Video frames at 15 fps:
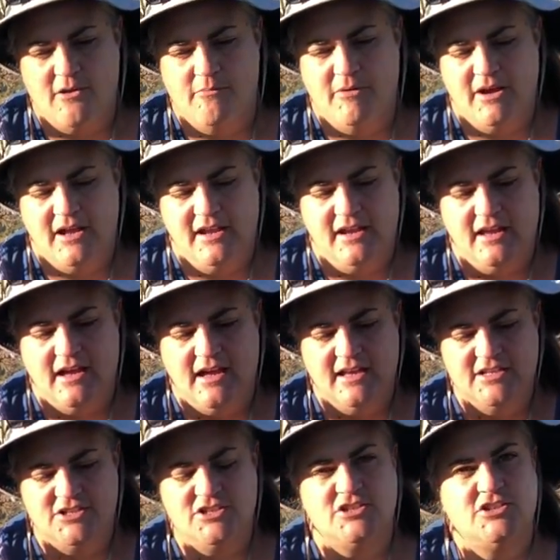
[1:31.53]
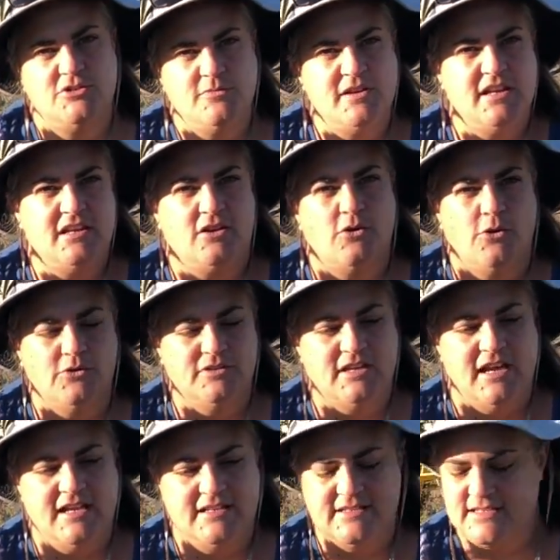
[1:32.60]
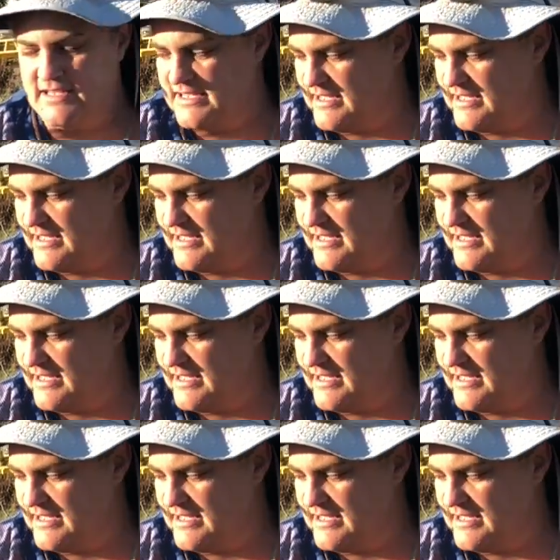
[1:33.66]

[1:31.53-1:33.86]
but it's just too many cold nights